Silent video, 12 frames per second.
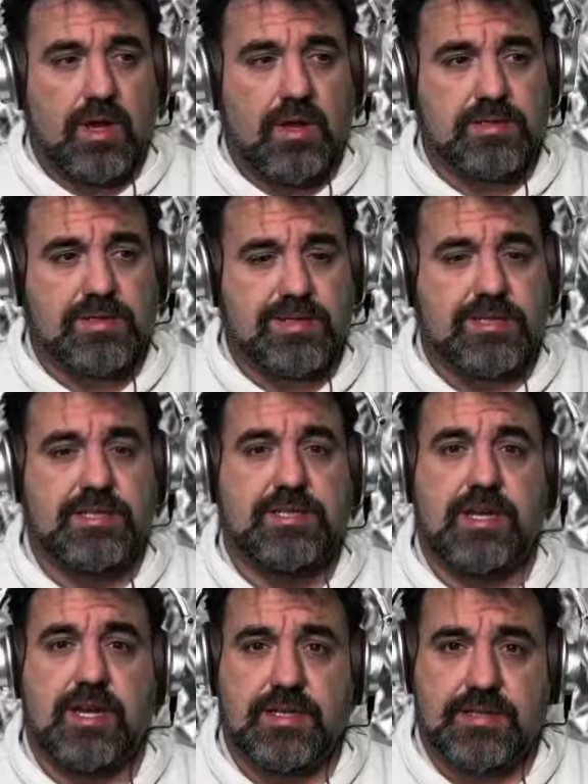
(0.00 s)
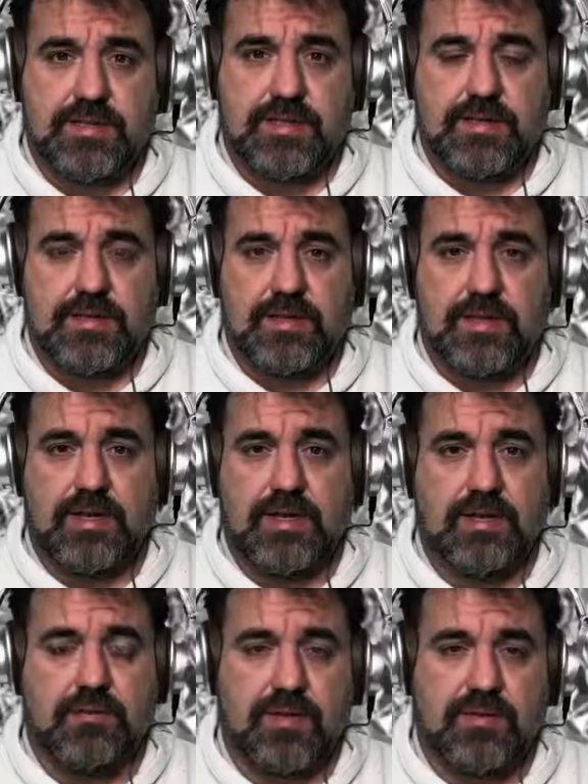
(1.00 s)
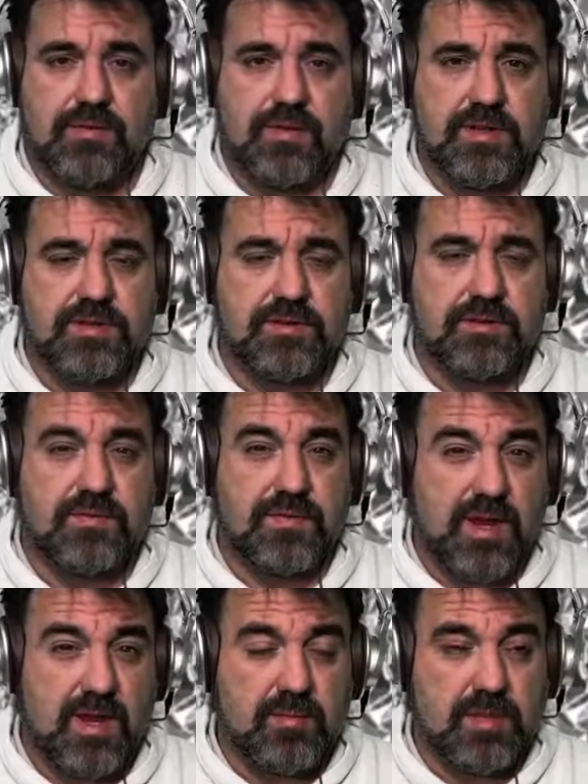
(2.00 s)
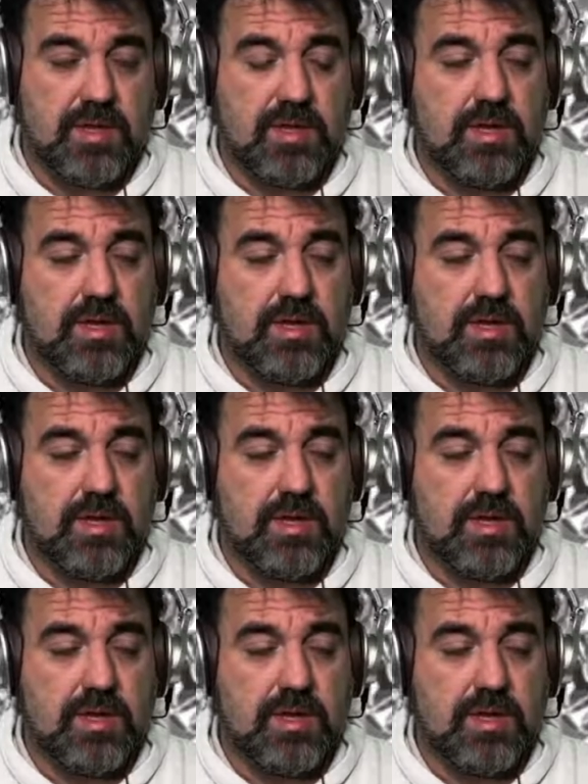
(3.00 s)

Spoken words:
suggest that any of my friends or family